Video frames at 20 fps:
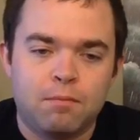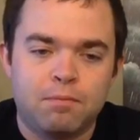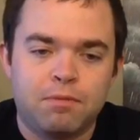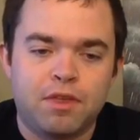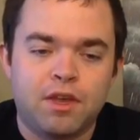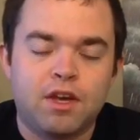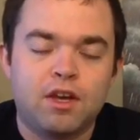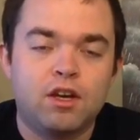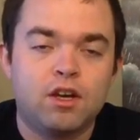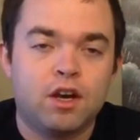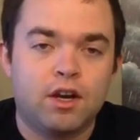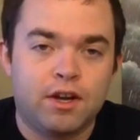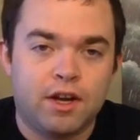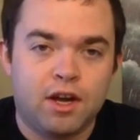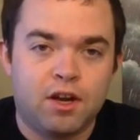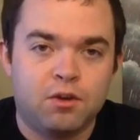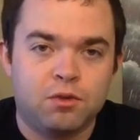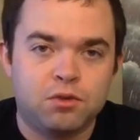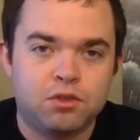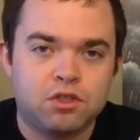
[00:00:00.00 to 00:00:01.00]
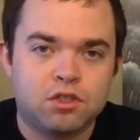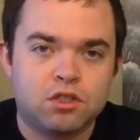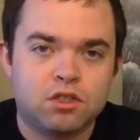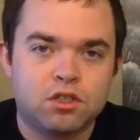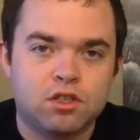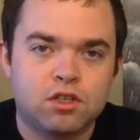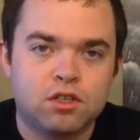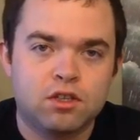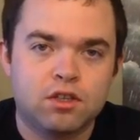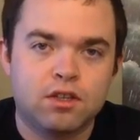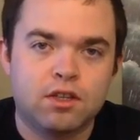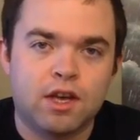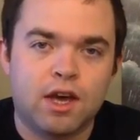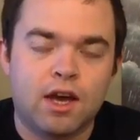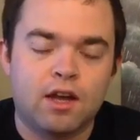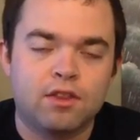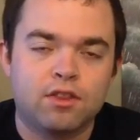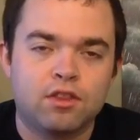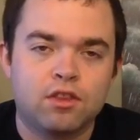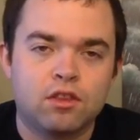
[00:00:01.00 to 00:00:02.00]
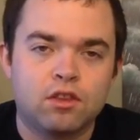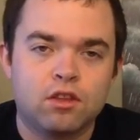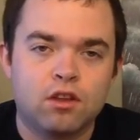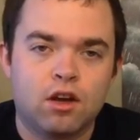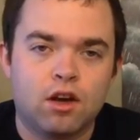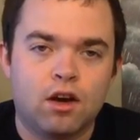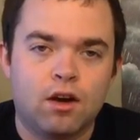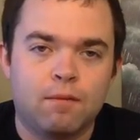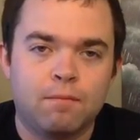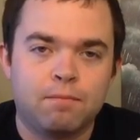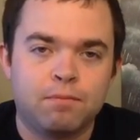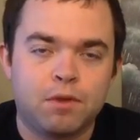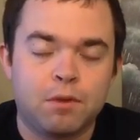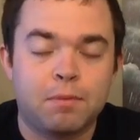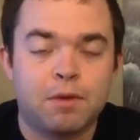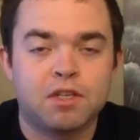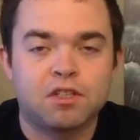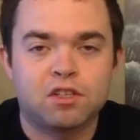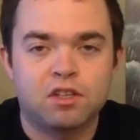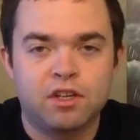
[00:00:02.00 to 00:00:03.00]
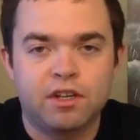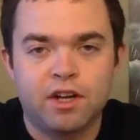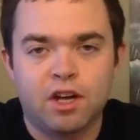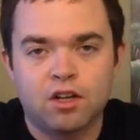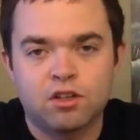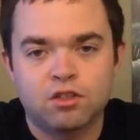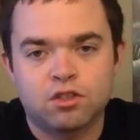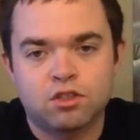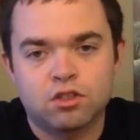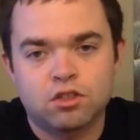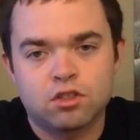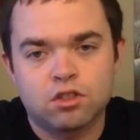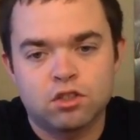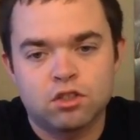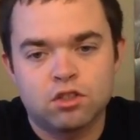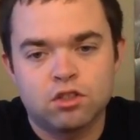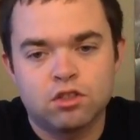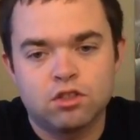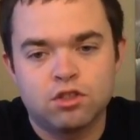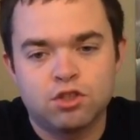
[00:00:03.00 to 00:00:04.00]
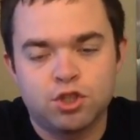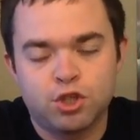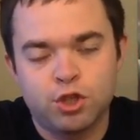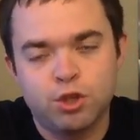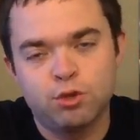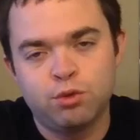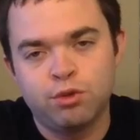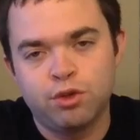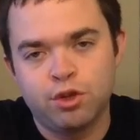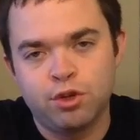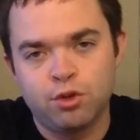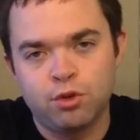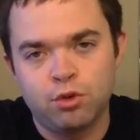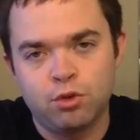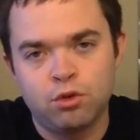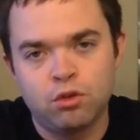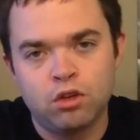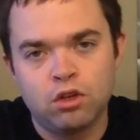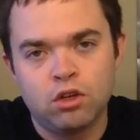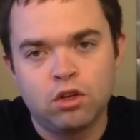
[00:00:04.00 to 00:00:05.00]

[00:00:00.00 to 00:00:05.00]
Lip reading: they announced that they basically announced two new